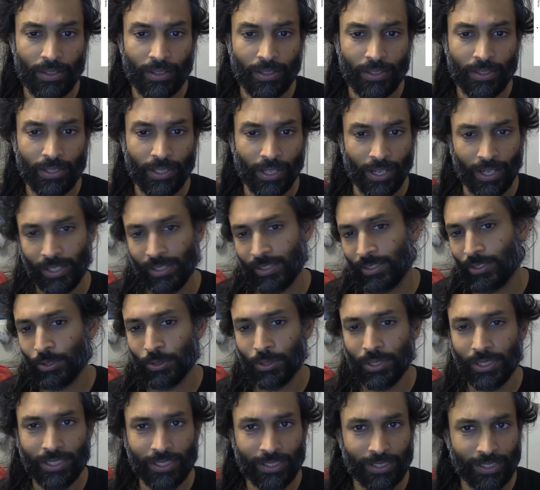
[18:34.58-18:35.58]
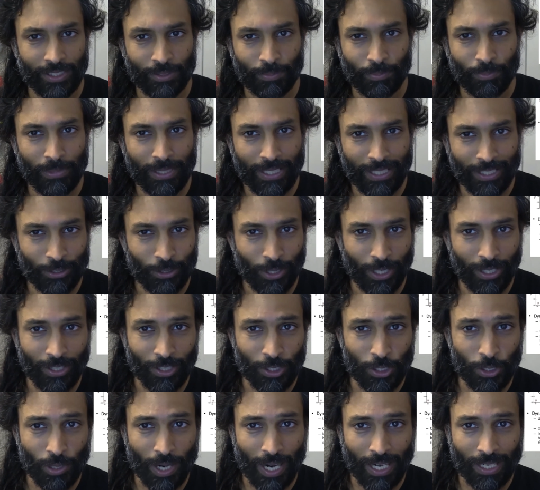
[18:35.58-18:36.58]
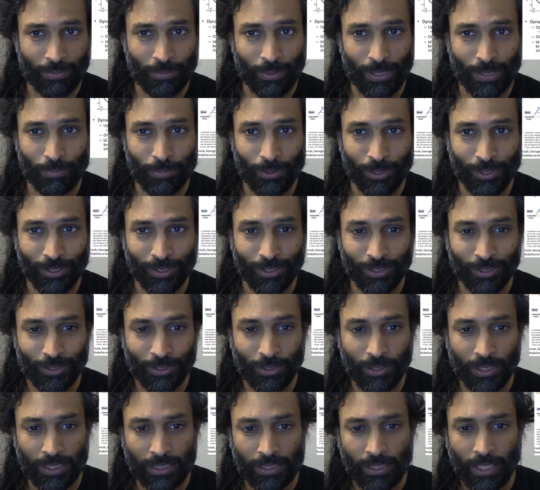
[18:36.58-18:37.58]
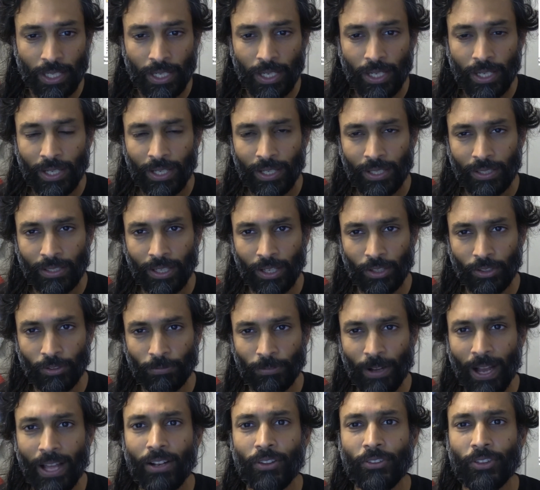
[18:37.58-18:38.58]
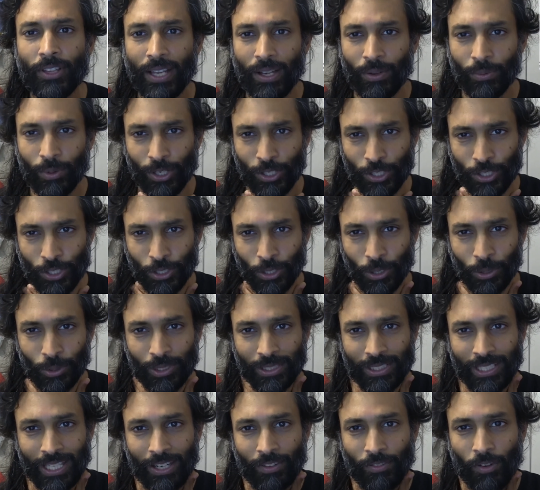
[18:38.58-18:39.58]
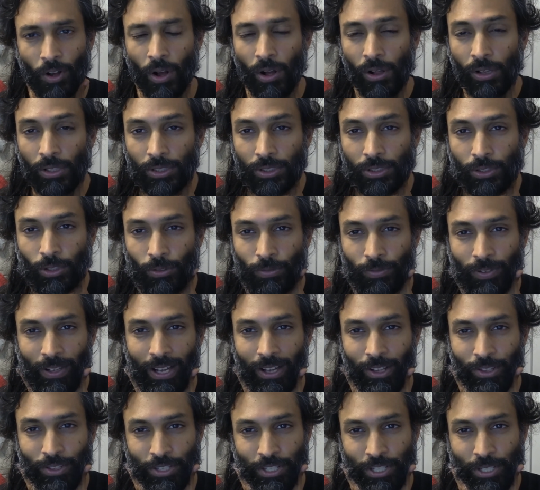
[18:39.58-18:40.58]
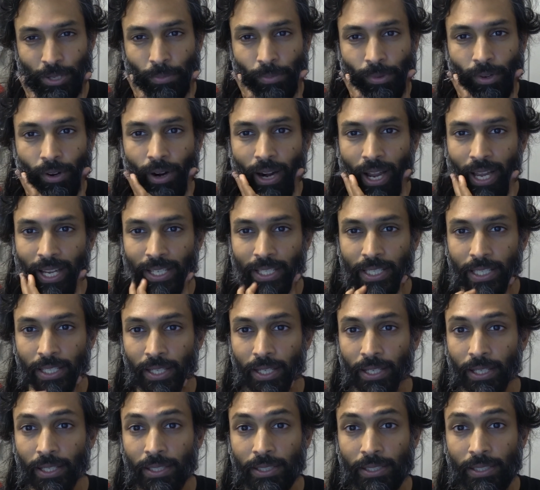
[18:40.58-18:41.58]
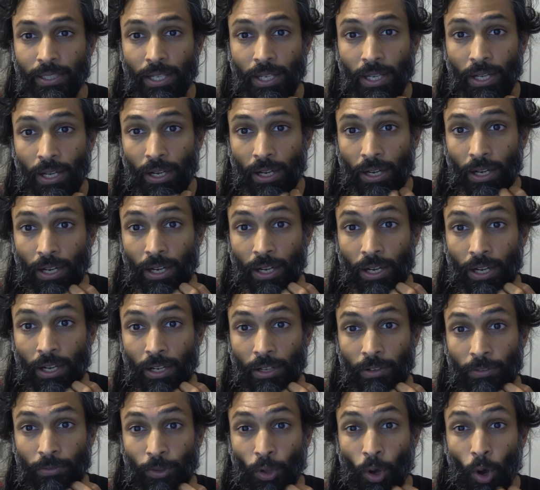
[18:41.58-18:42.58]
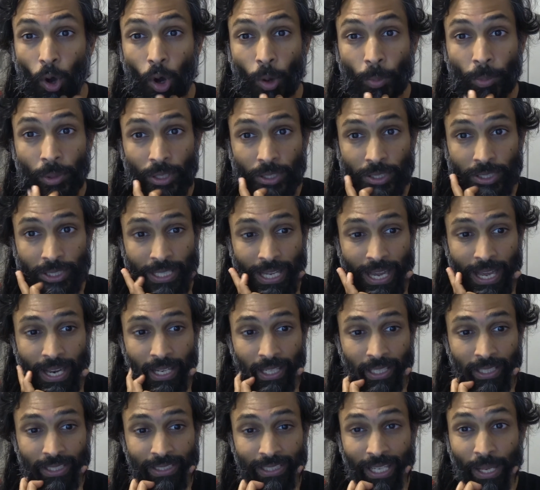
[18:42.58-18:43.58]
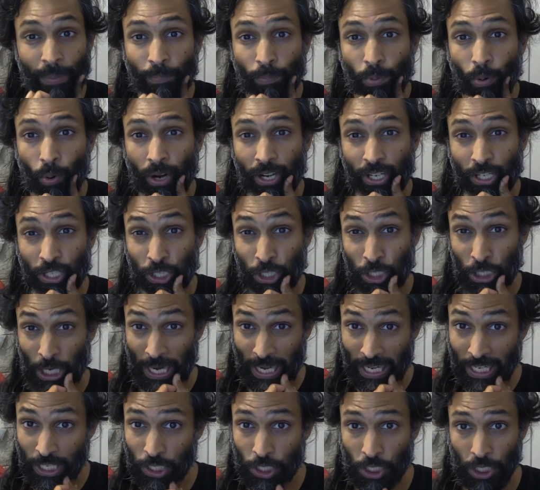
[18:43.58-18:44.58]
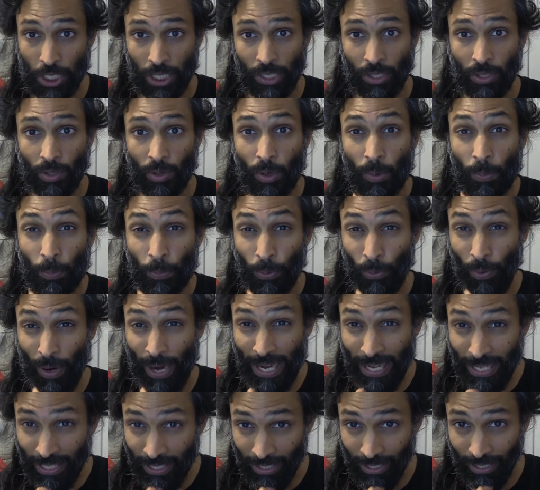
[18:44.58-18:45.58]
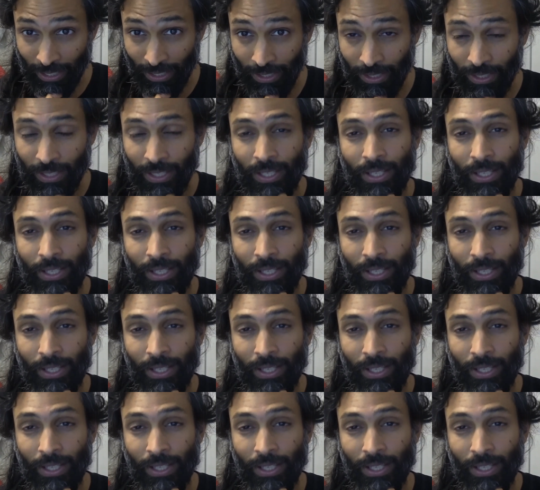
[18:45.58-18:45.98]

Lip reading: yeah, and so this is just me trying to attract people to this. Now, the final thing I want to show is that I've also found similar ideas of the homeostatic set point changing or breaking